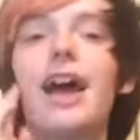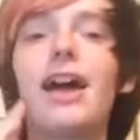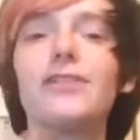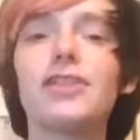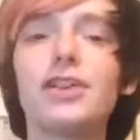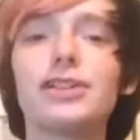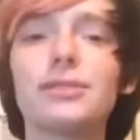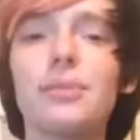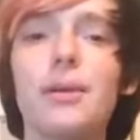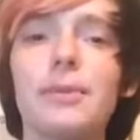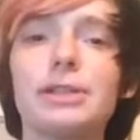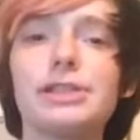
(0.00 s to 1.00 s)
I talked
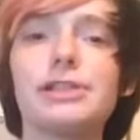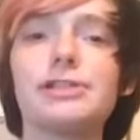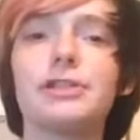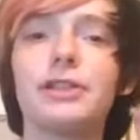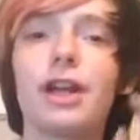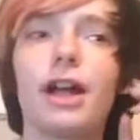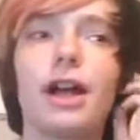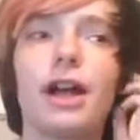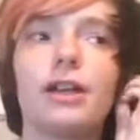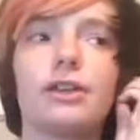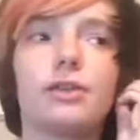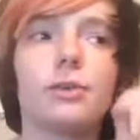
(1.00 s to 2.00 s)
about my gender
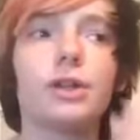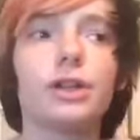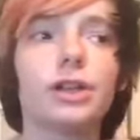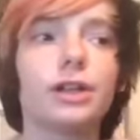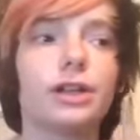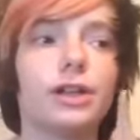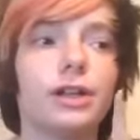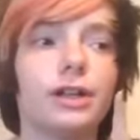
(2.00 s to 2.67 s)
on Twitter,